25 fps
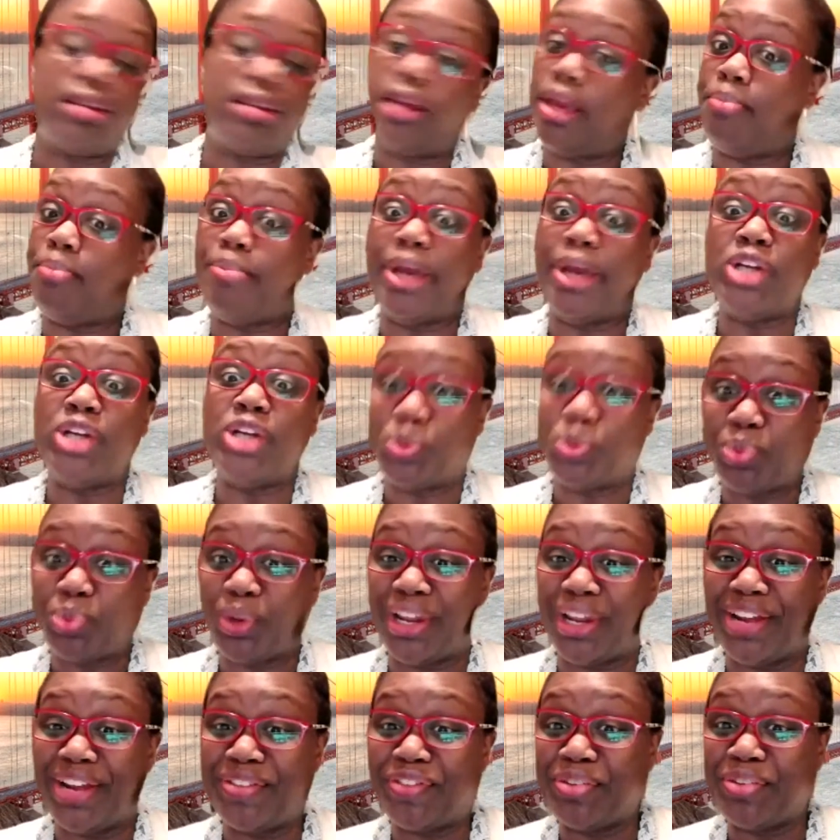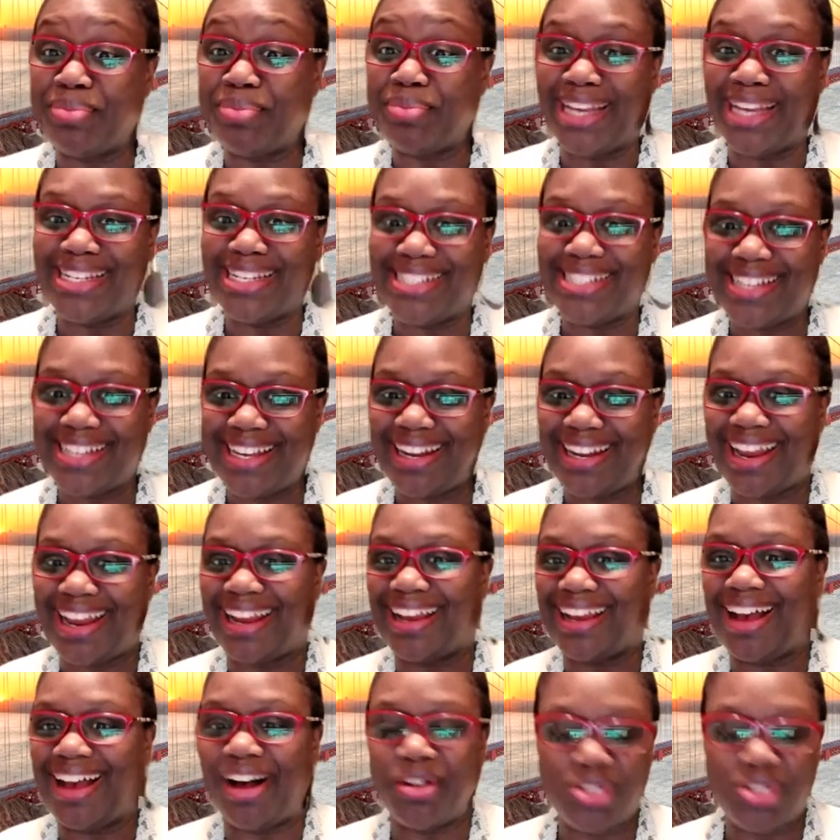immeasurable information
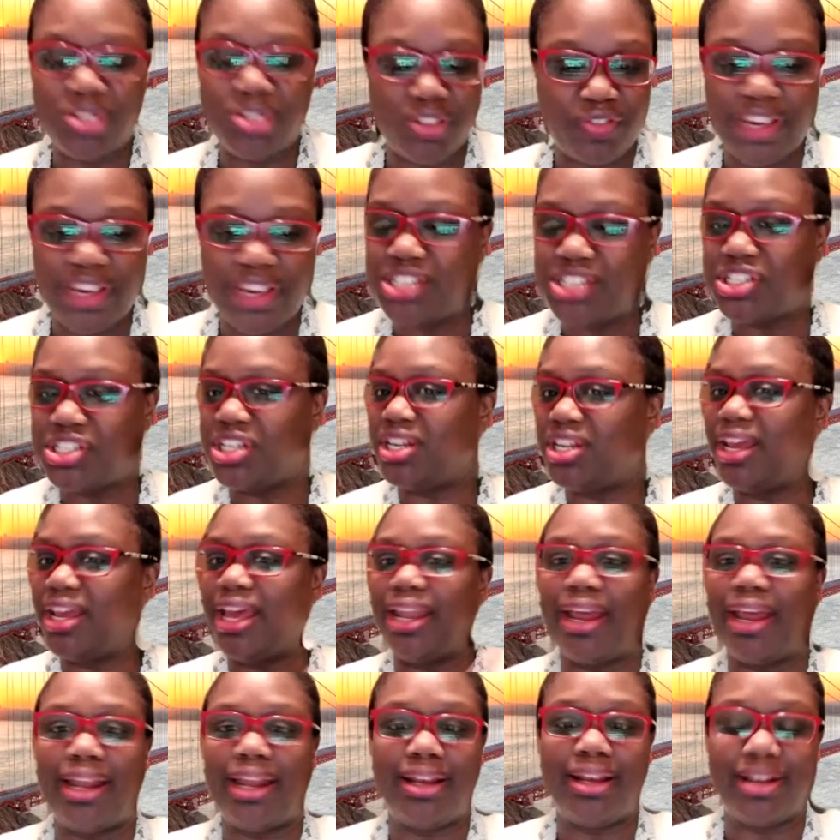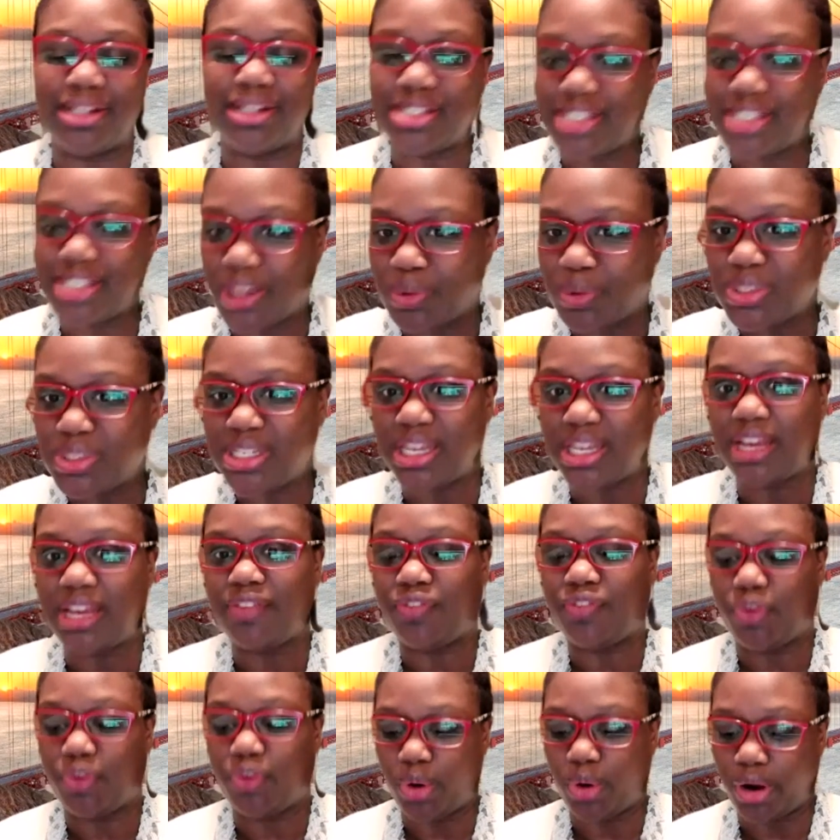and cultivation and consulting
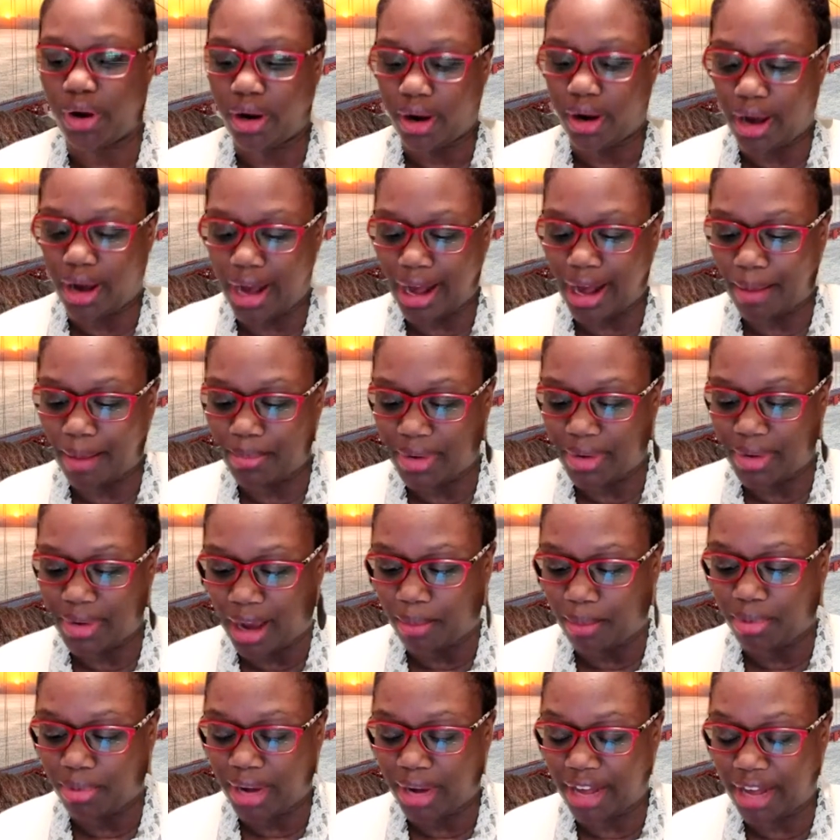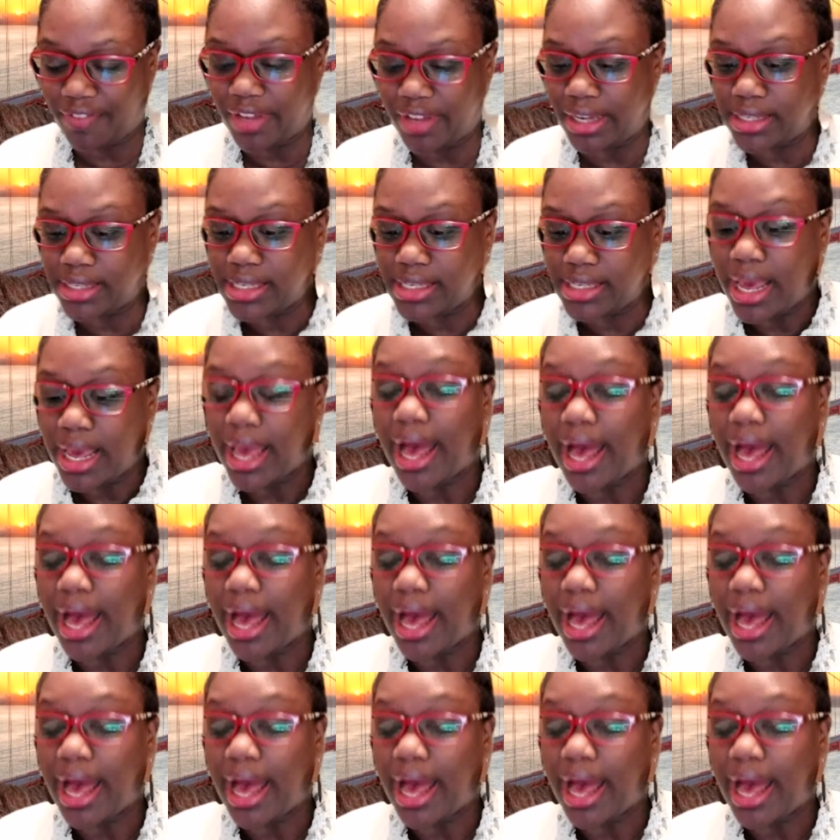for nonprofits.